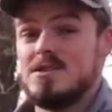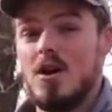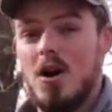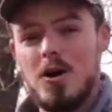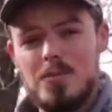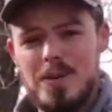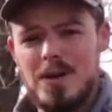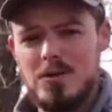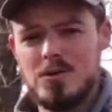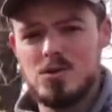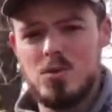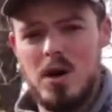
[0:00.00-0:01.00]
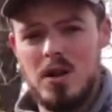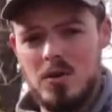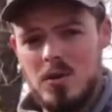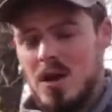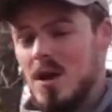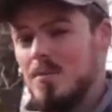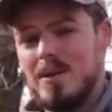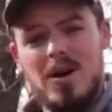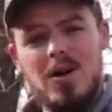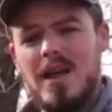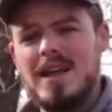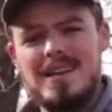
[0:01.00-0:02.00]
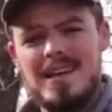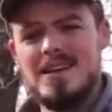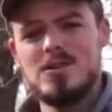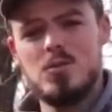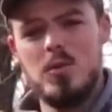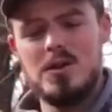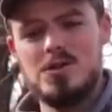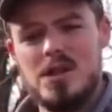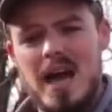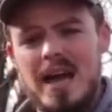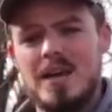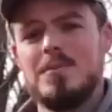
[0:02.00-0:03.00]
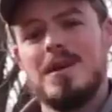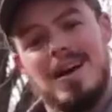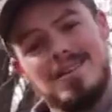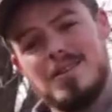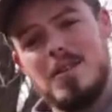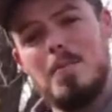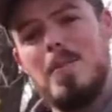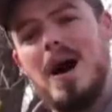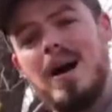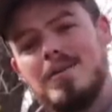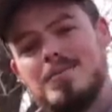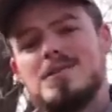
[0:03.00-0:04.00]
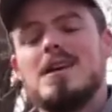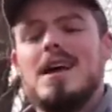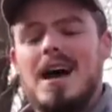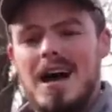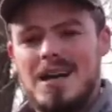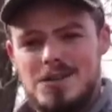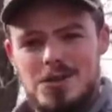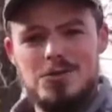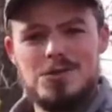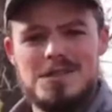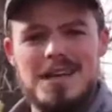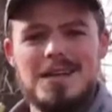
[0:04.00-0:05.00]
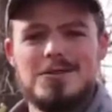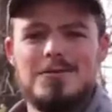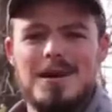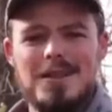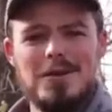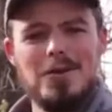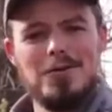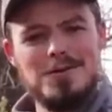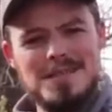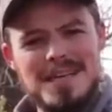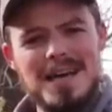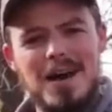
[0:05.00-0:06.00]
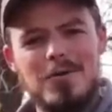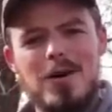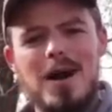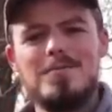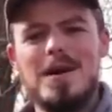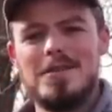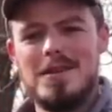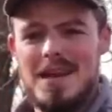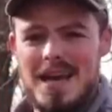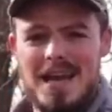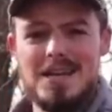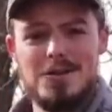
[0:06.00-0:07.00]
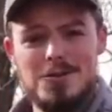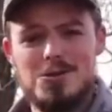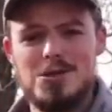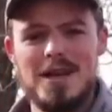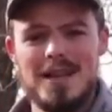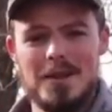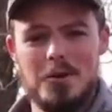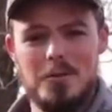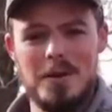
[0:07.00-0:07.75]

it's a hard pill to swallow, but all I need is one jacket because on the bottoms, I do stick to my little own DIY method and I do cheat a little